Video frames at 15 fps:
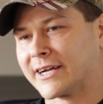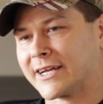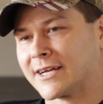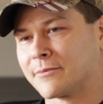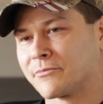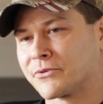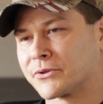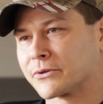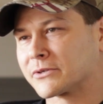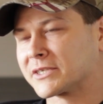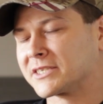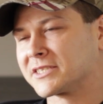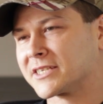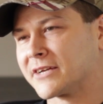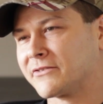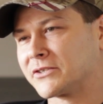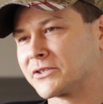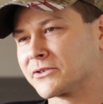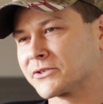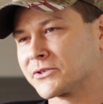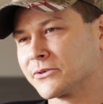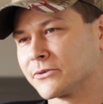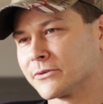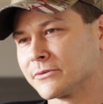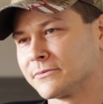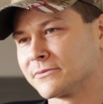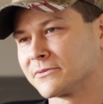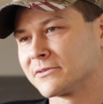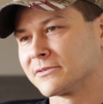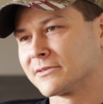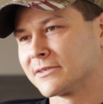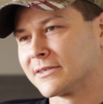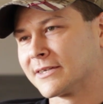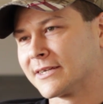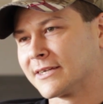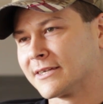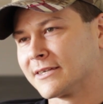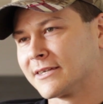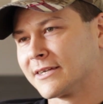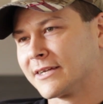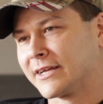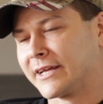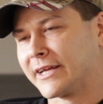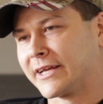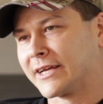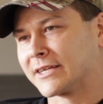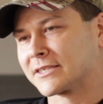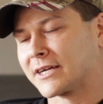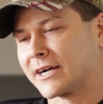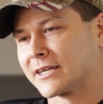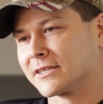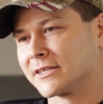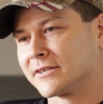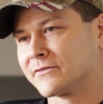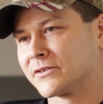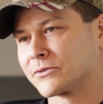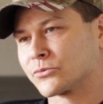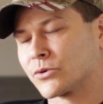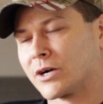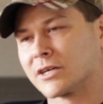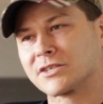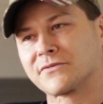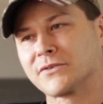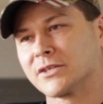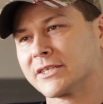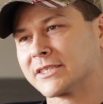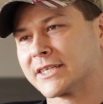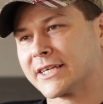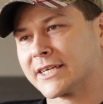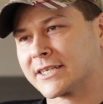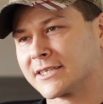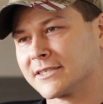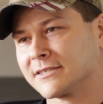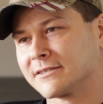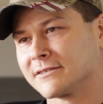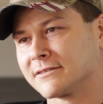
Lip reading: I am 37 years old and I live in Rossville, Indiana.